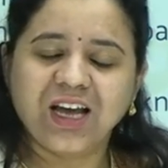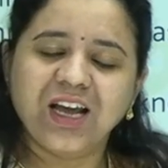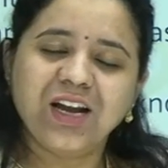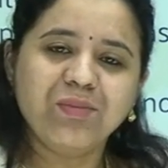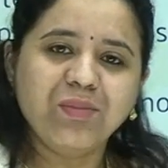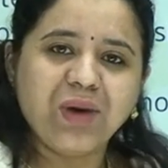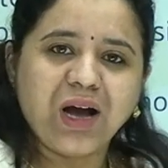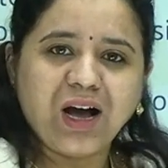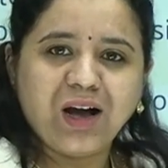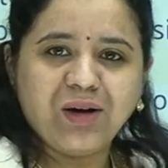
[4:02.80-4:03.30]

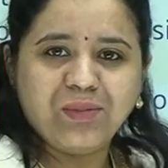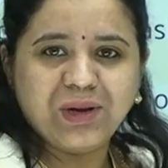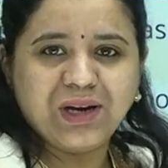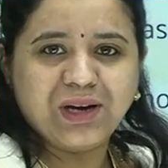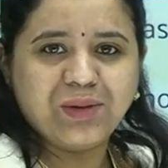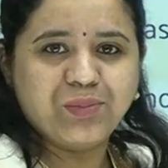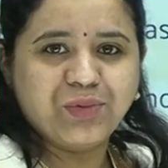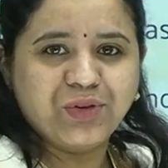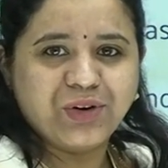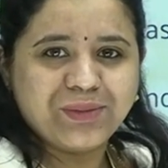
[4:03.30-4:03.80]
in
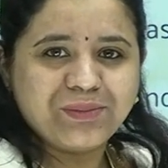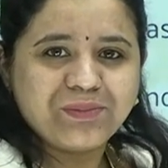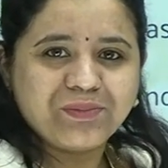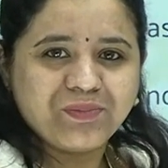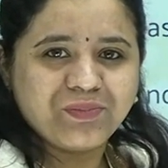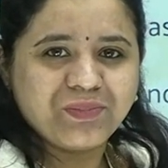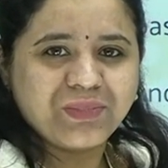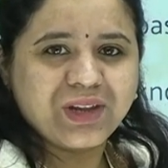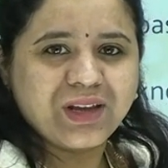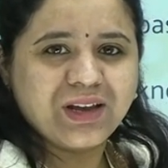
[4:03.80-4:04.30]
Mahabalipuram,
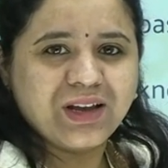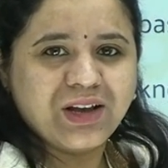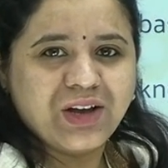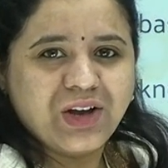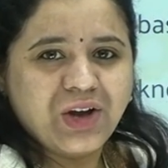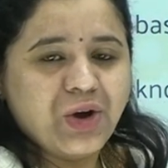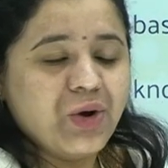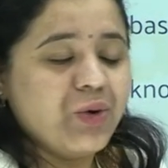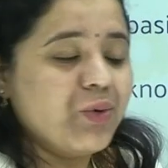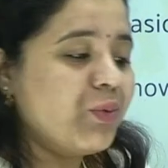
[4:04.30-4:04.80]

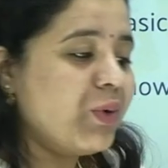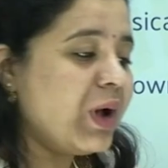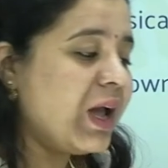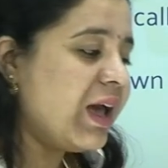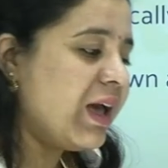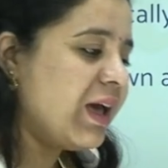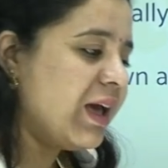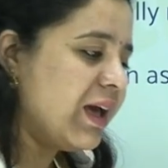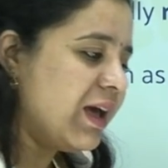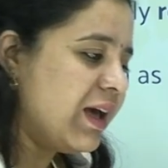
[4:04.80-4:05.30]

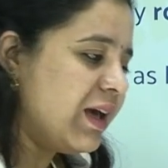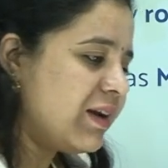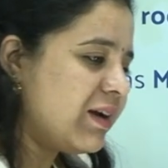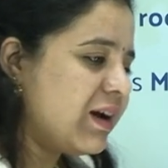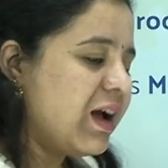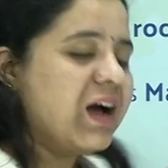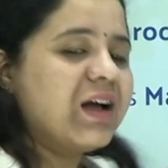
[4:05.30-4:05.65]
where